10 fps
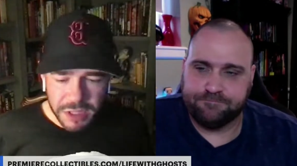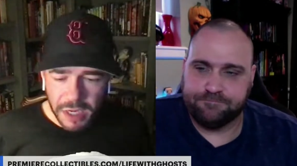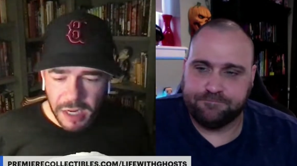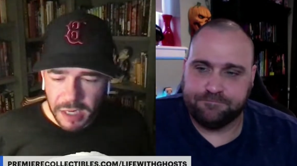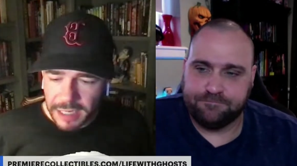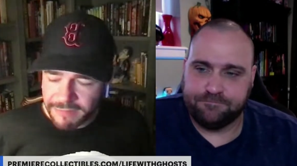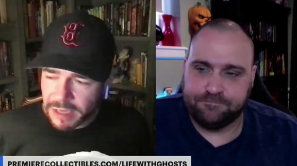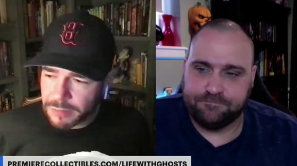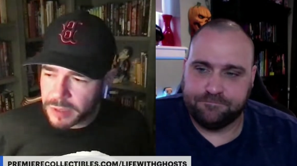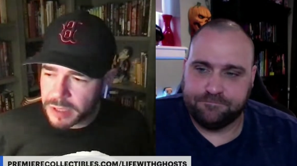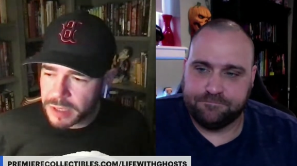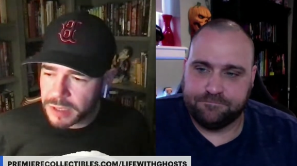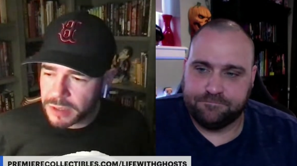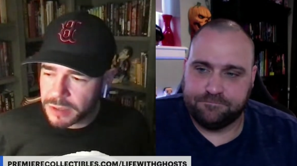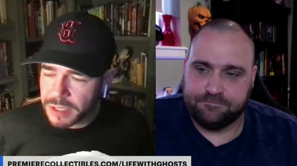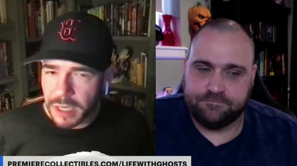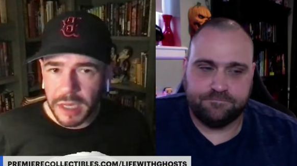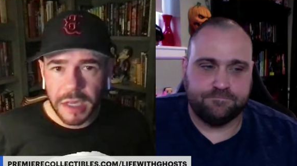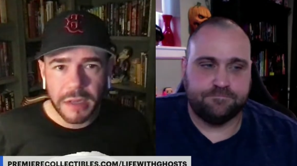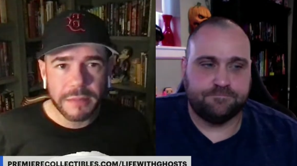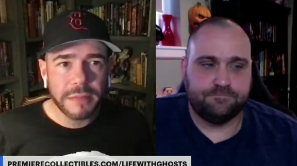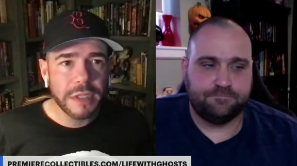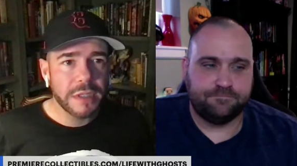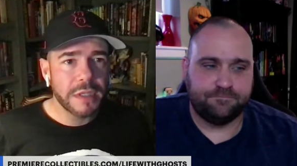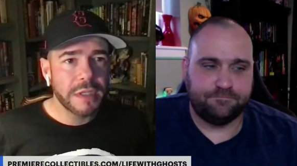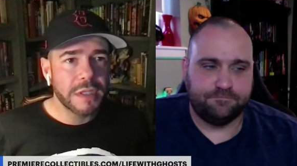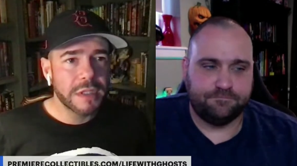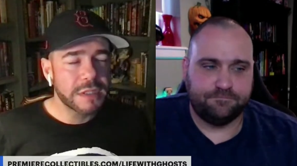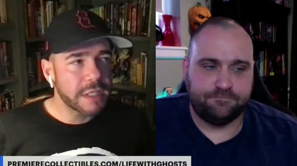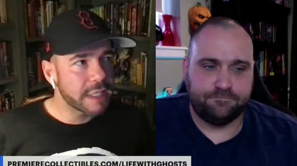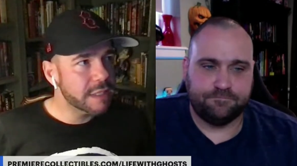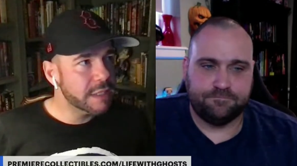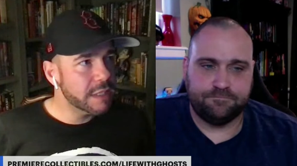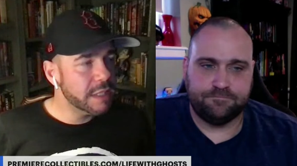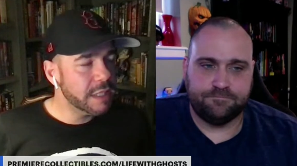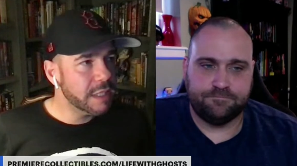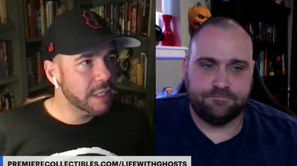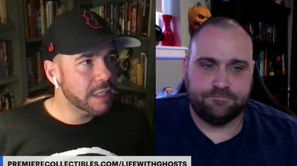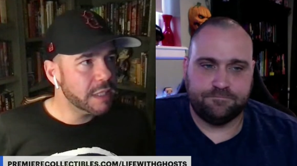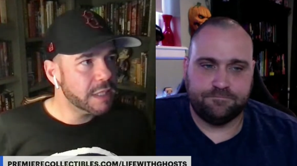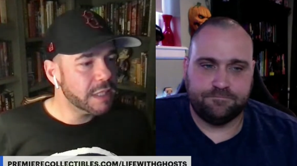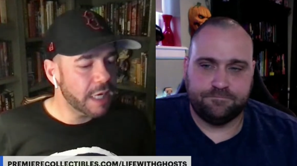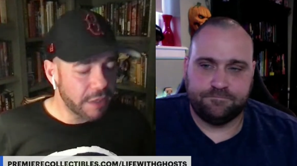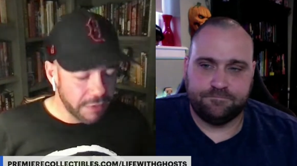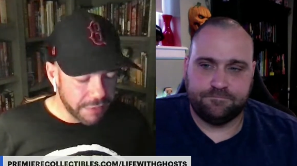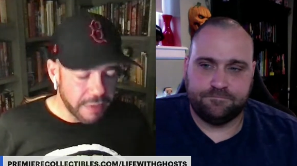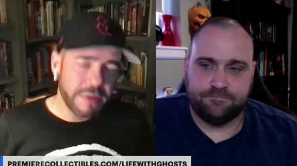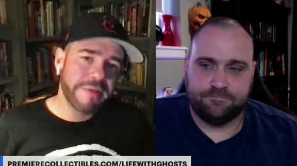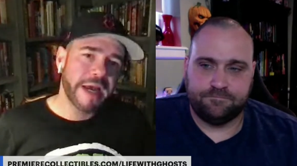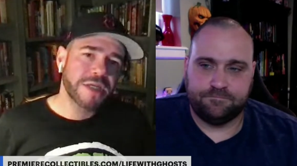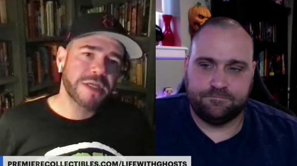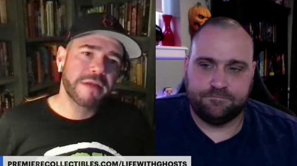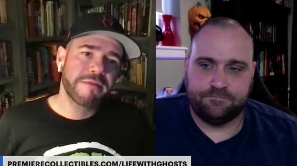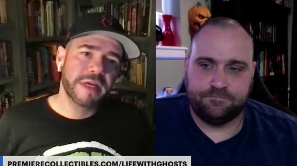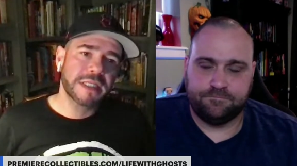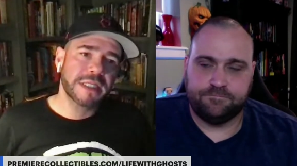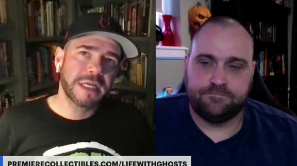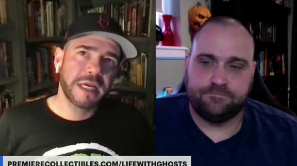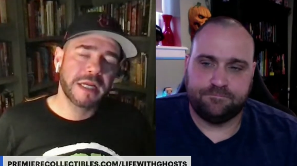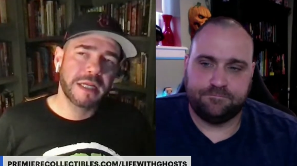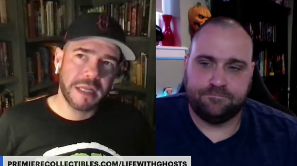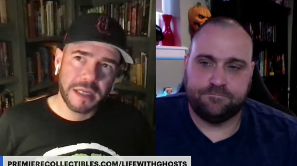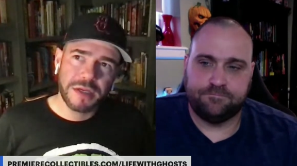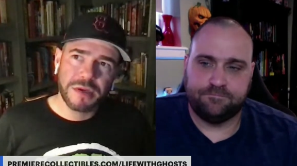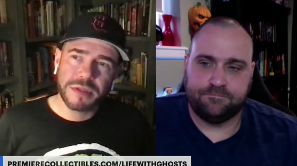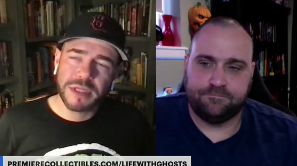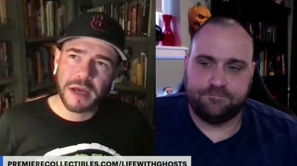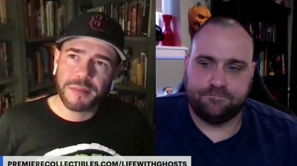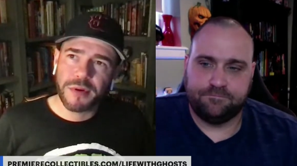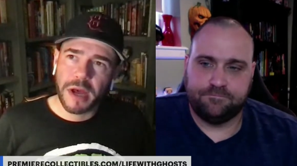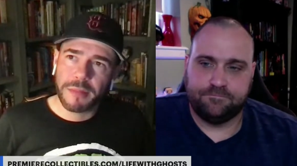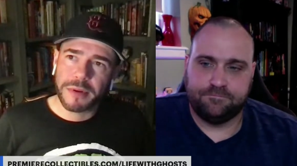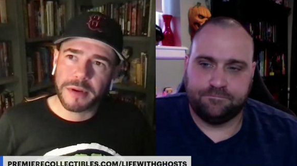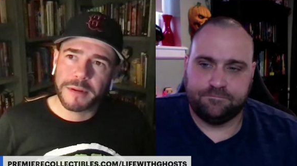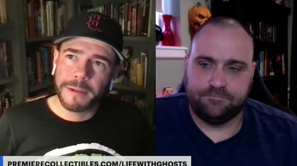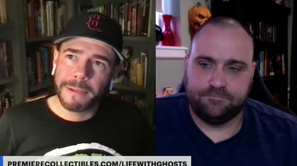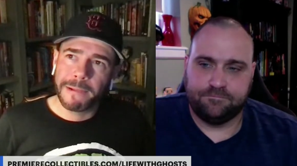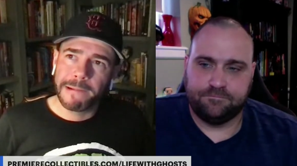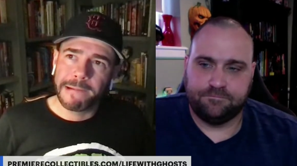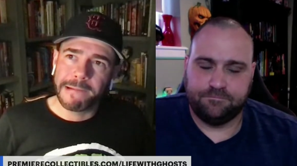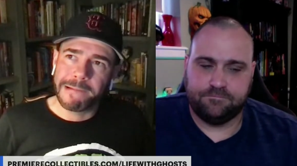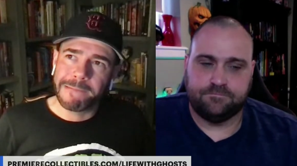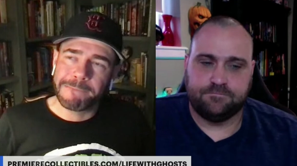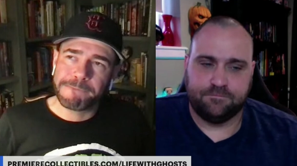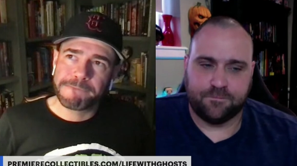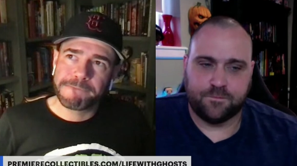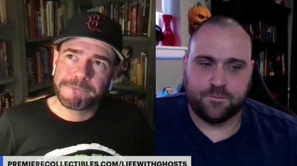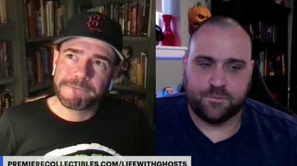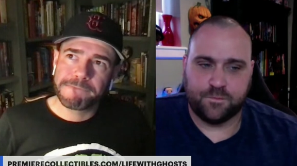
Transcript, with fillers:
Speaker 1: Utah. Have I been to uh, um, Salt Lake City? I don't think we've actually investigated in Utah proper. Hmm. Um,